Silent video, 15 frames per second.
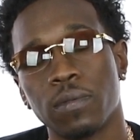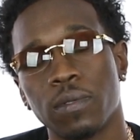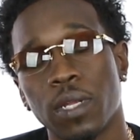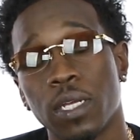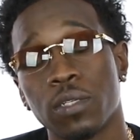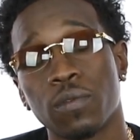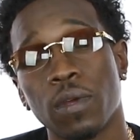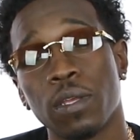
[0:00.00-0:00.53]

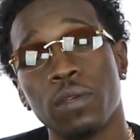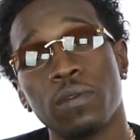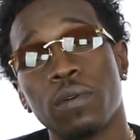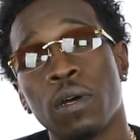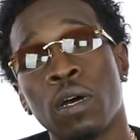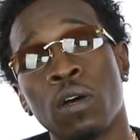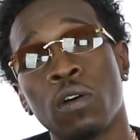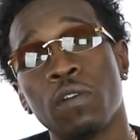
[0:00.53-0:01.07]
That's why you a
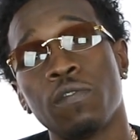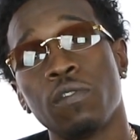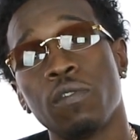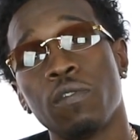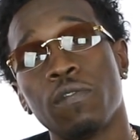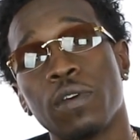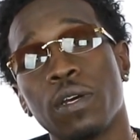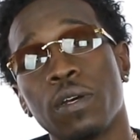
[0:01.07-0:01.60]
hoe if you
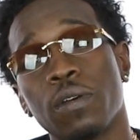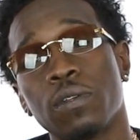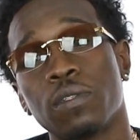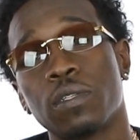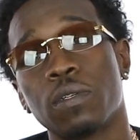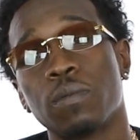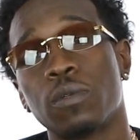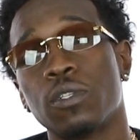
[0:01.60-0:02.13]
even own
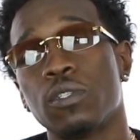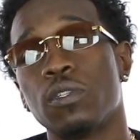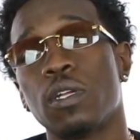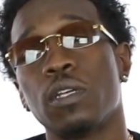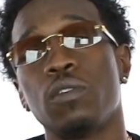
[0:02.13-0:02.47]
something, cause yeah,